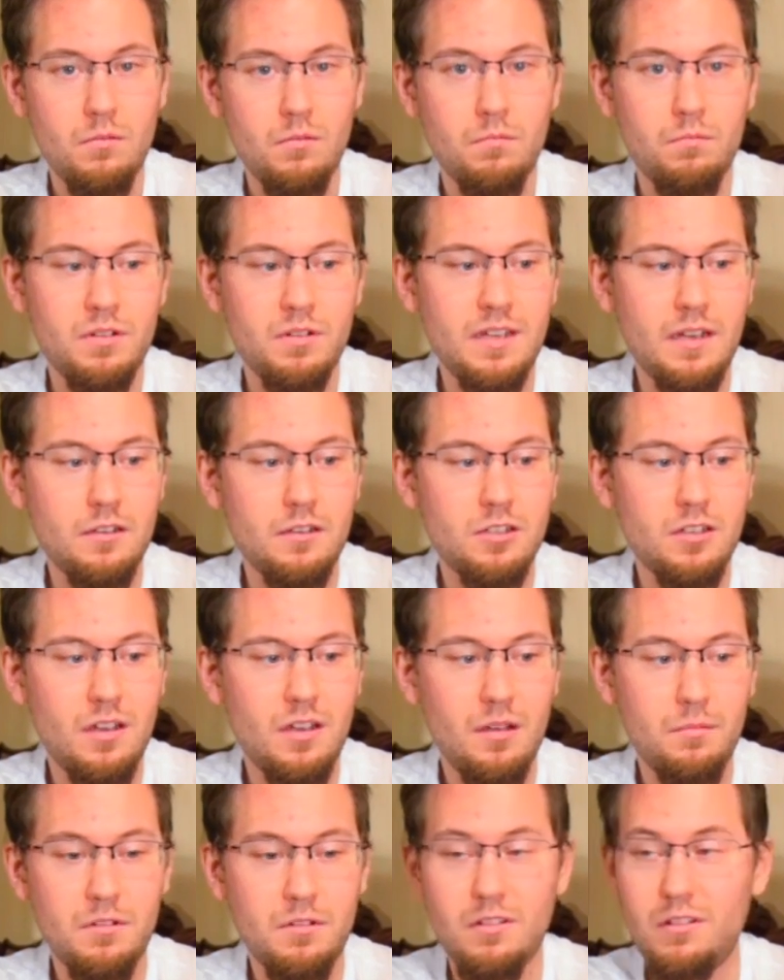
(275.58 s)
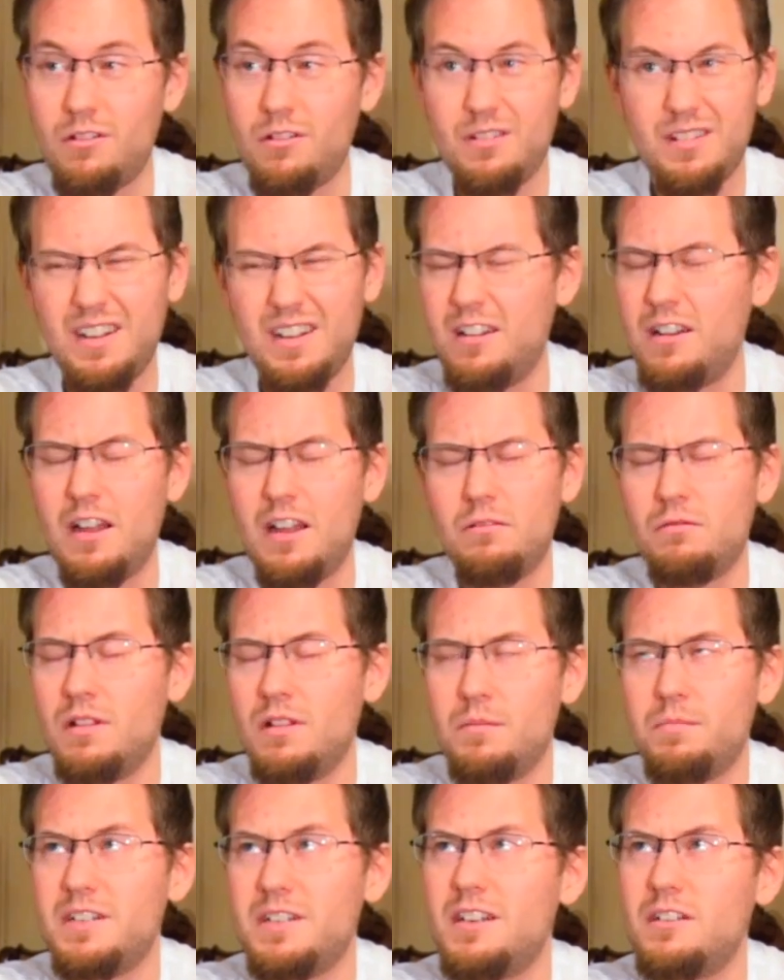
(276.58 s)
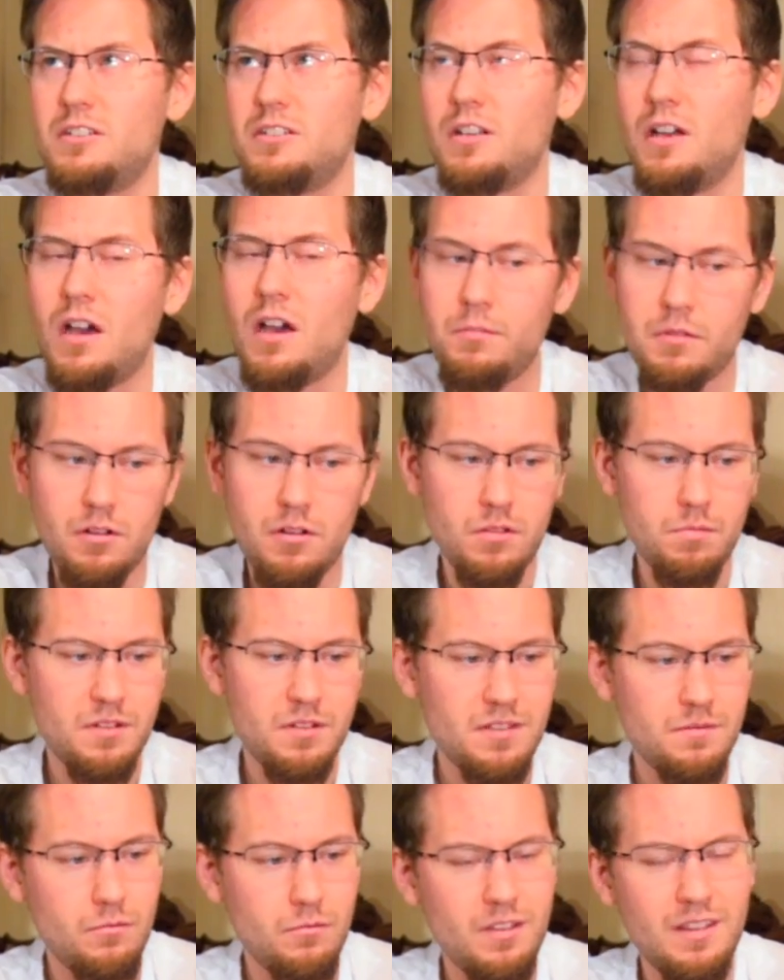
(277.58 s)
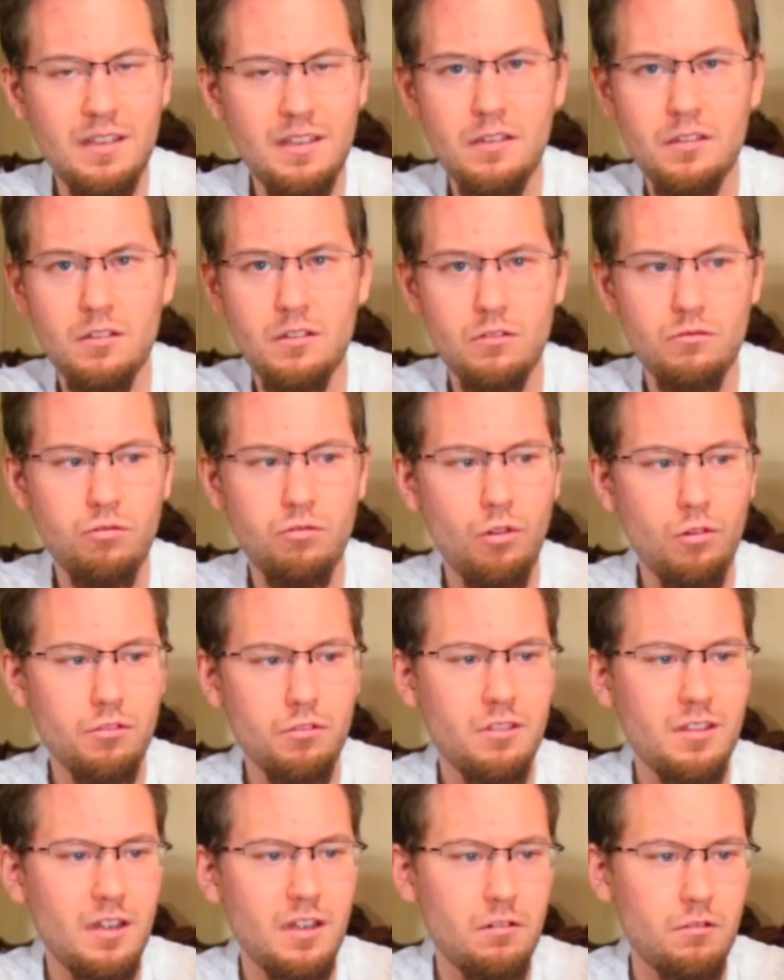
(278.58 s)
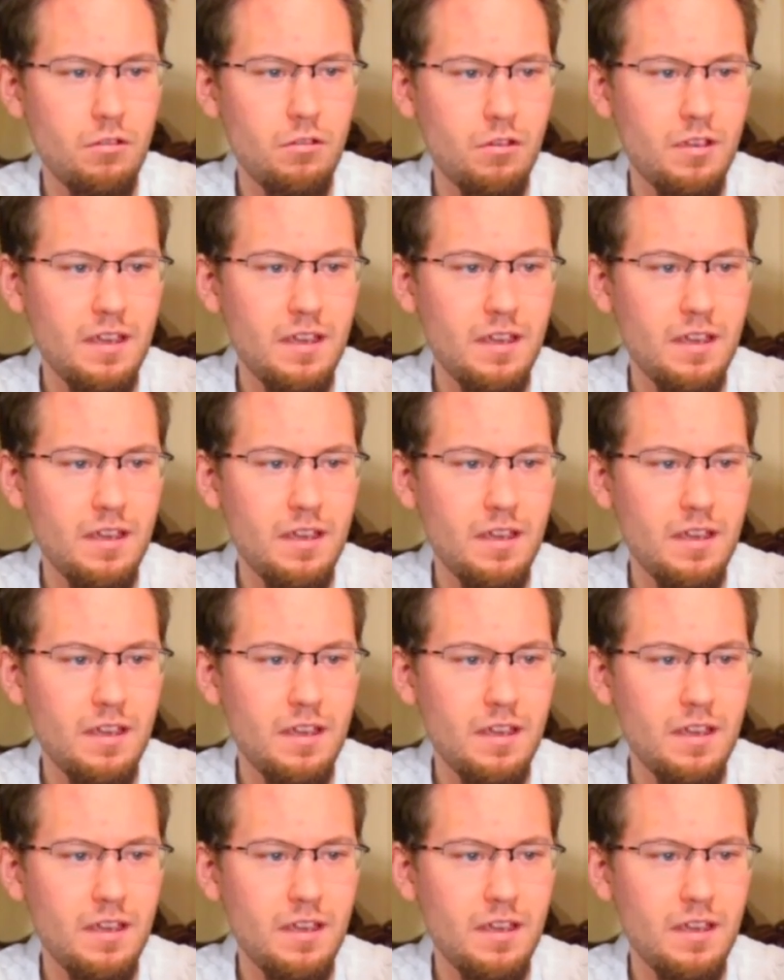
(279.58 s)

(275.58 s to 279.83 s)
potentiometers, or they're not really potentiometers, but with these controls here you